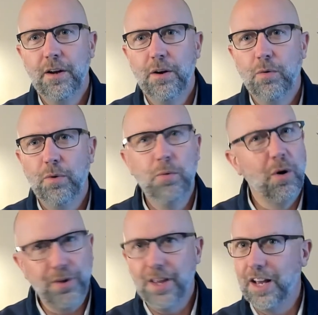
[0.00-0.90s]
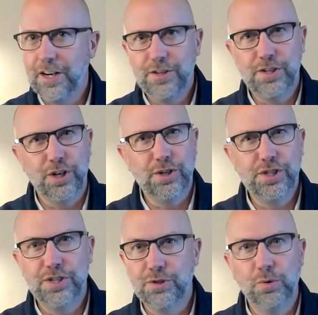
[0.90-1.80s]
We work with a lot of church
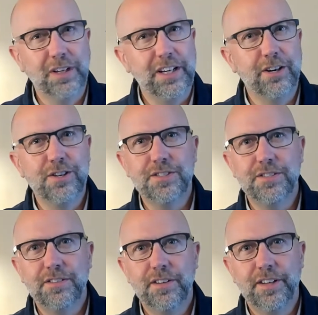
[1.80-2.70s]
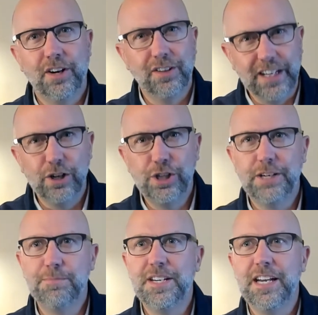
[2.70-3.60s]
school leaders, their
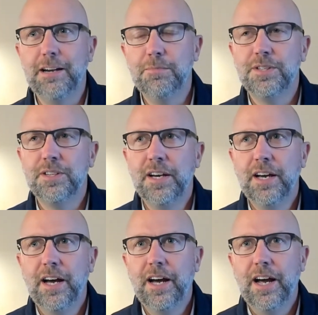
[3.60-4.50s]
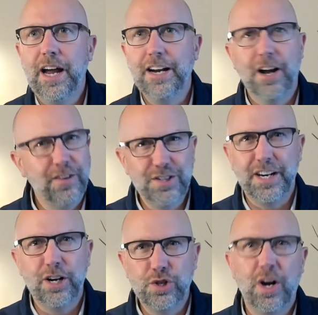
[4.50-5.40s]
leadership teams, and others that
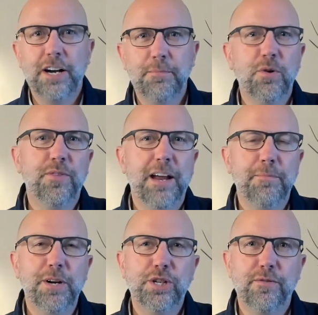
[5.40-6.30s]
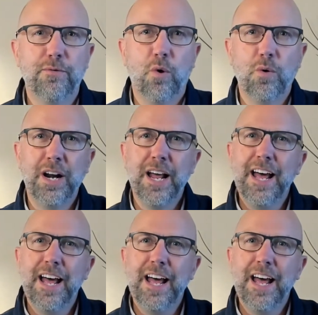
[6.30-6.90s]
are trying to move that mission forward.